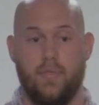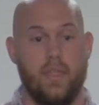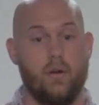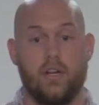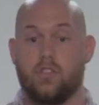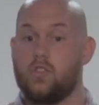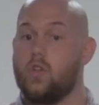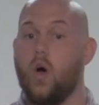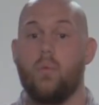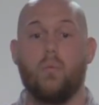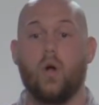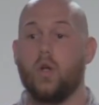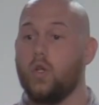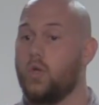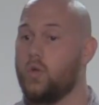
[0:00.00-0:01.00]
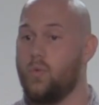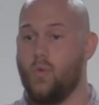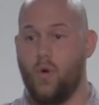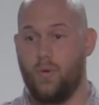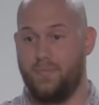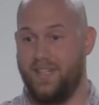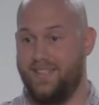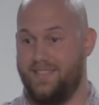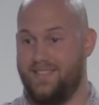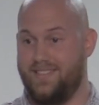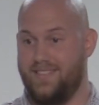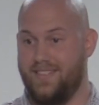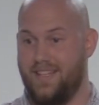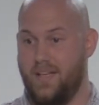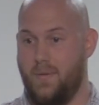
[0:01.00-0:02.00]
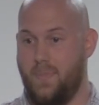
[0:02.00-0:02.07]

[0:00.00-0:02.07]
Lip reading: There is no more lukewarmness.